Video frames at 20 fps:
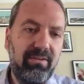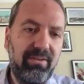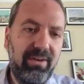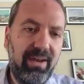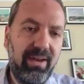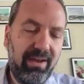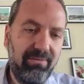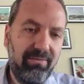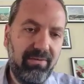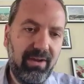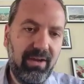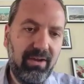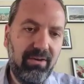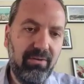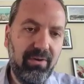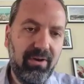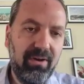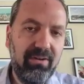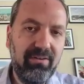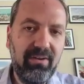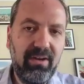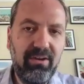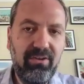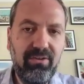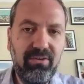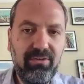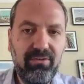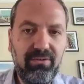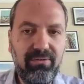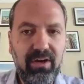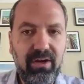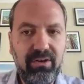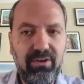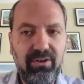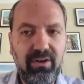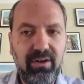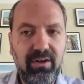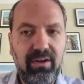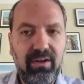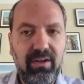staffing, and organizational
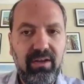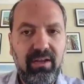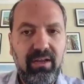structure.